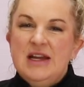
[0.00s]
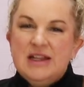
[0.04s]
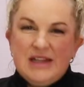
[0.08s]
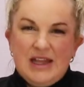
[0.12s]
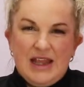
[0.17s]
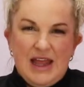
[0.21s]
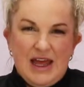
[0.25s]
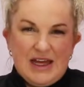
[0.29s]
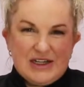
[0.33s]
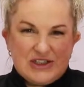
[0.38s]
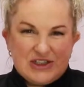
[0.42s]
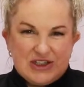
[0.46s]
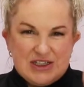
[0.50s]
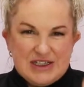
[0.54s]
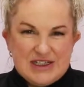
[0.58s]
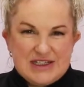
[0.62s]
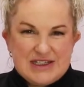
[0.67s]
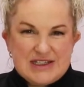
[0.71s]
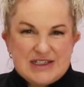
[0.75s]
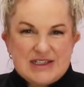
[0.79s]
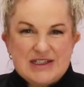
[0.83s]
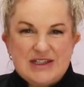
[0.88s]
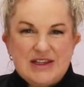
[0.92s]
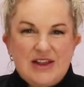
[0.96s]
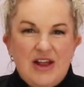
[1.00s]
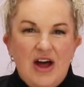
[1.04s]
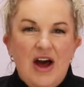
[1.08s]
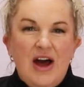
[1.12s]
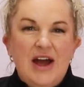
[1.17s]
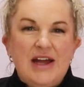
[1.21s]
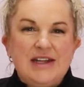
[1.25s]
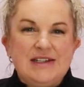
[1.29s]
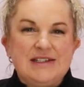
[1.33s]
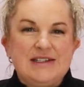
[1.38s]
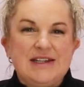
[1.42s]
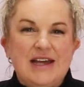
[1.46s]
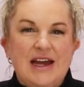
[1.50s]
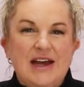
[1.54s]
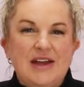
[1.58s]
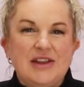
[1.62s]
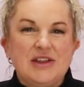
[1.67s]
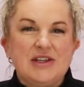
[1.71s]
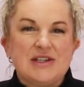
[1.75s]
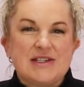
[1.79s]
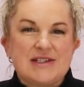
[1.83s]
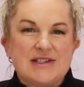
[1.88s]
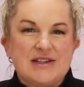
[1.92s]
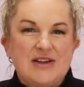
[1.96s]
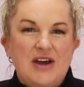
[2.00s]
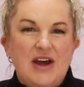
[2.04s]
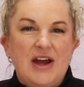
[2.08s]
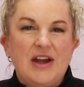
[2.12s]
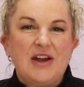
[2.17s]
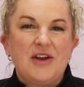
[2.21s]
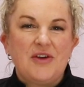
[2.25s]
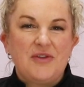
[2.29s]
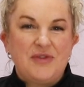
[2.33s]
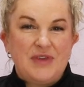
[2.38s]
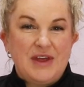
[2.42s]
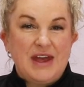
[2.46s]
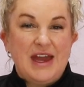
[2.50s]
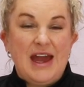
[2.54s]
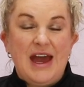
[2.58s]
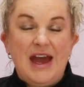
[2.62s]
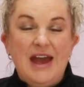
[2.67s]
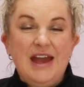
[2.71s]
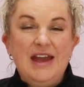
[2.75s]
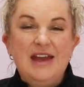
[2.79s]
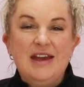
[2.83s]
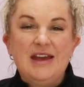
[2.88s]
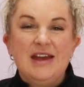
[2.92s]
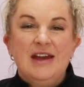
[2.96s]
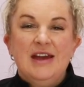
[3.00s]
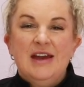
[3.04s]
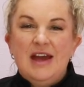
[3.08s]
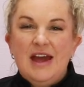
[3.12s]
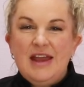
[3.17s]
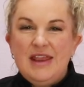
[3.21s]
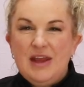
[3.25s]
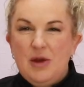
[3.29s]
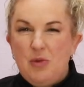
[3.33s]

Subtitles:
they'll actually slide down the side of the cake and